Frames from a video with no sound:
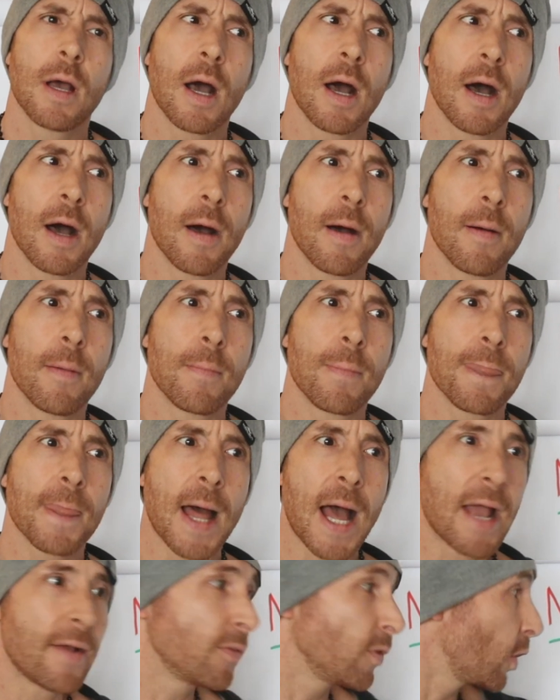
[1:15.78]

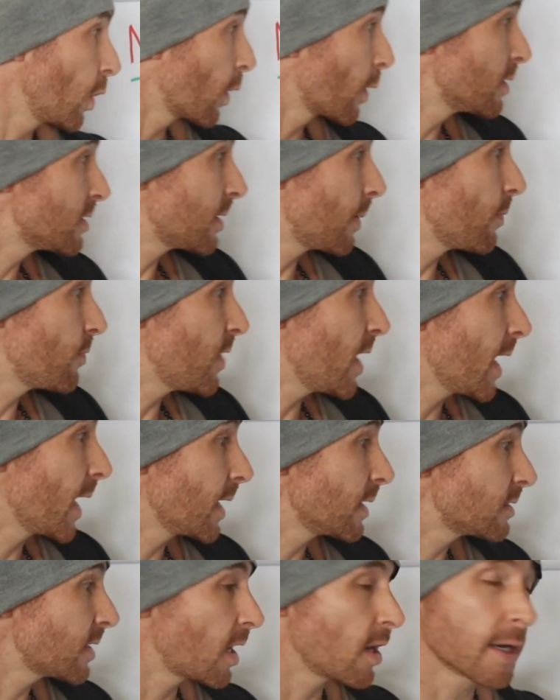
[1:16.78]
I've learned some
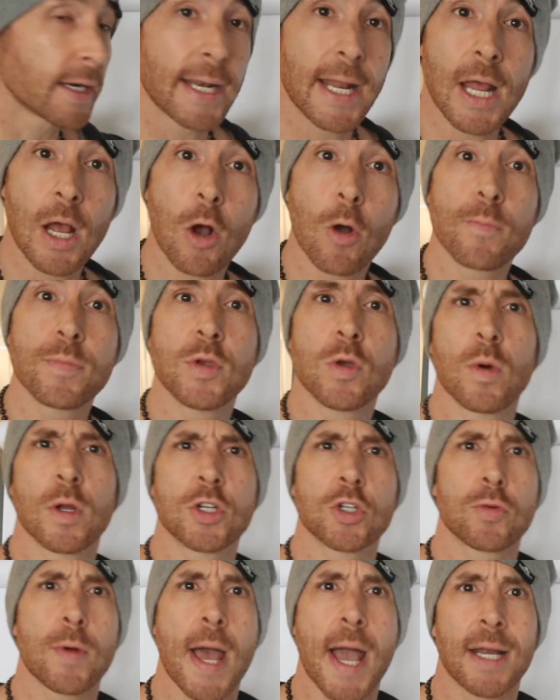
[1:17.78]
things that are going to help you
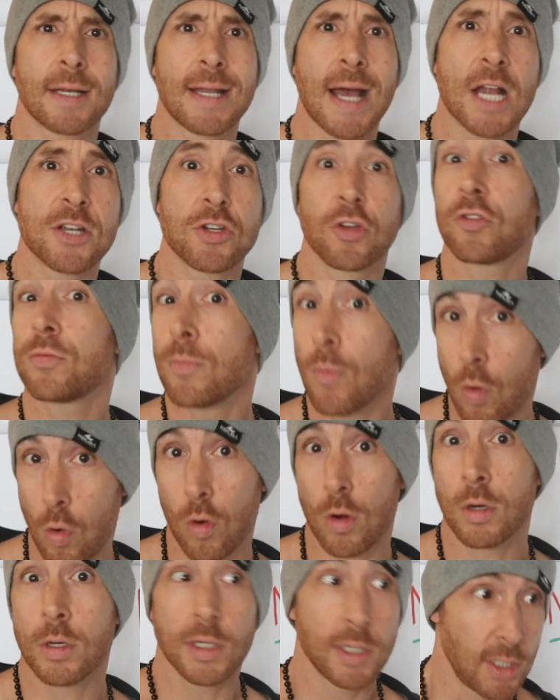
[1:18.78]
attract not just
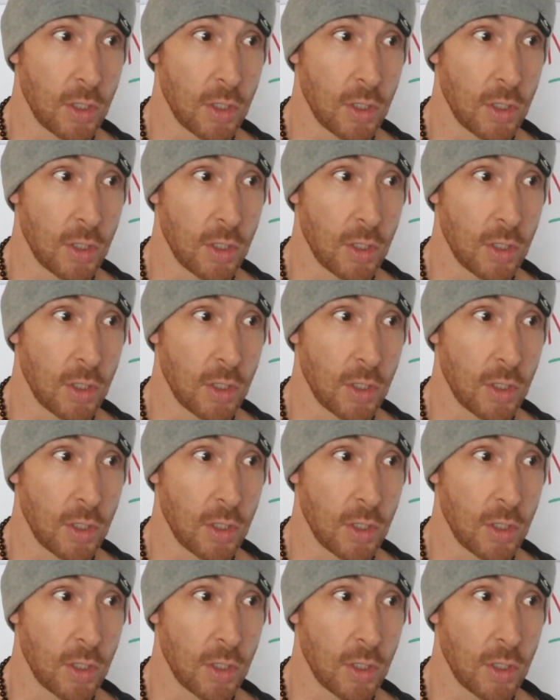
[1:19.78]
more,